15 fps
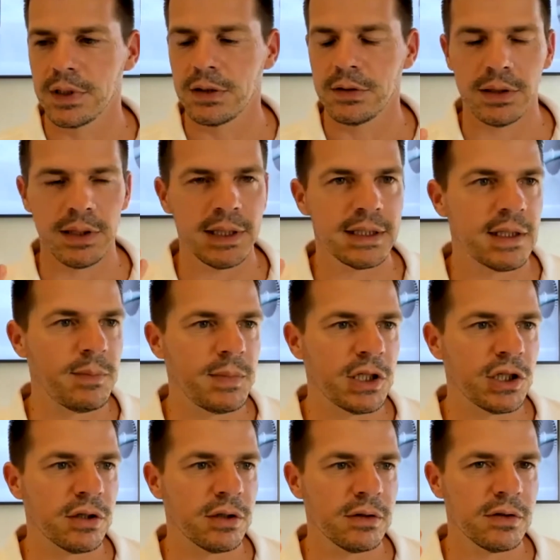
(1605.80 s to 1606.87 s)

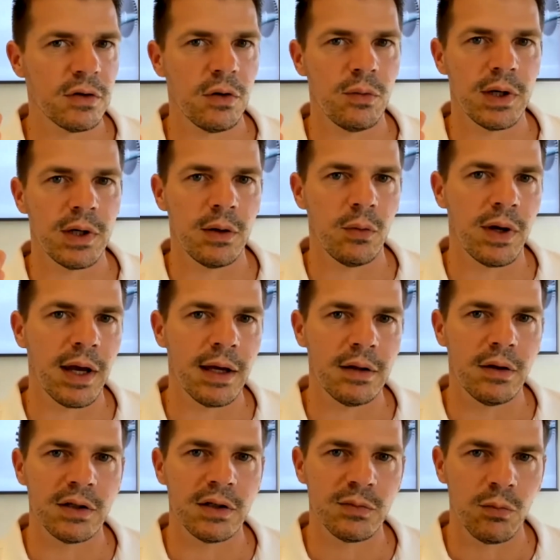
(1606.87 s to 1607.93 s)
exhibition. So we had
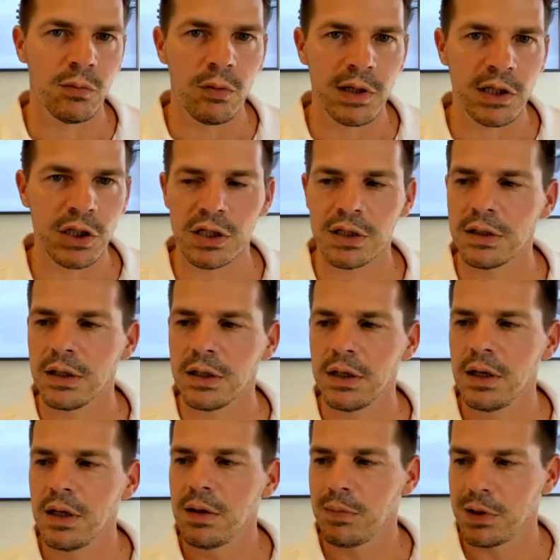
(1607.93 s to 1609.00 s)
a small machine
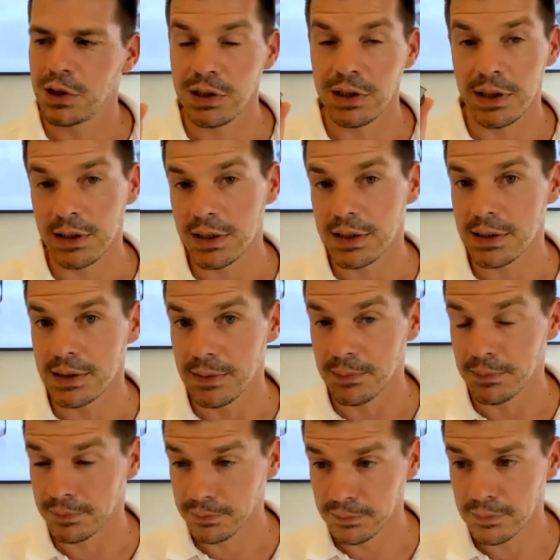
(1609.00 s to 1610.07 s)
machining this
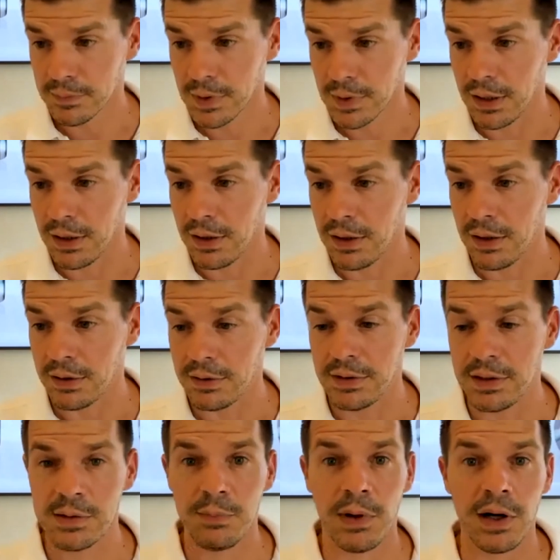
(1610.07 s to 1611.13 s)

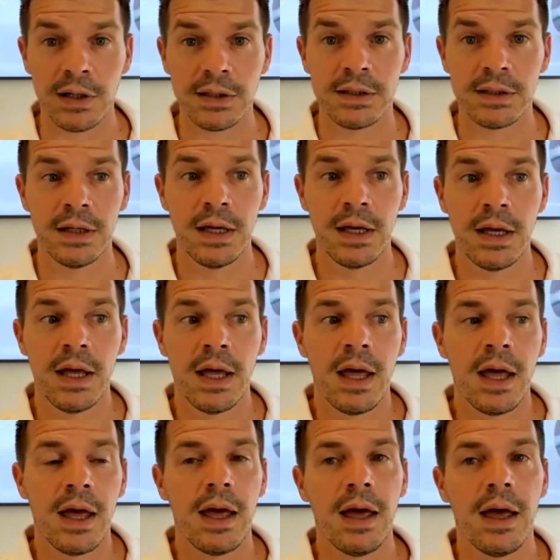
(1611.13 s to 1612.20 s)
part,
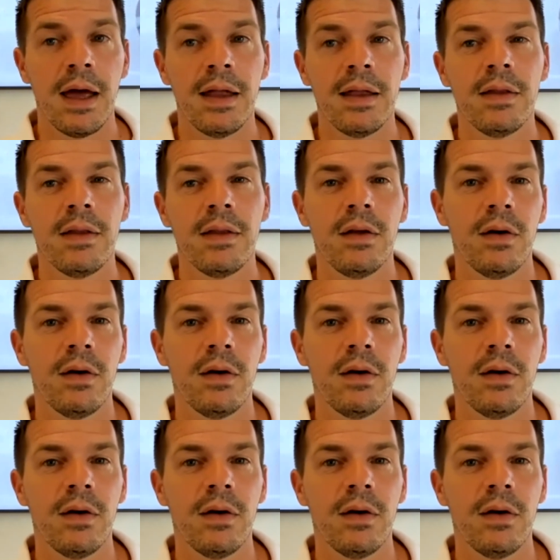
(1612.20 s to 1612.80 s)
and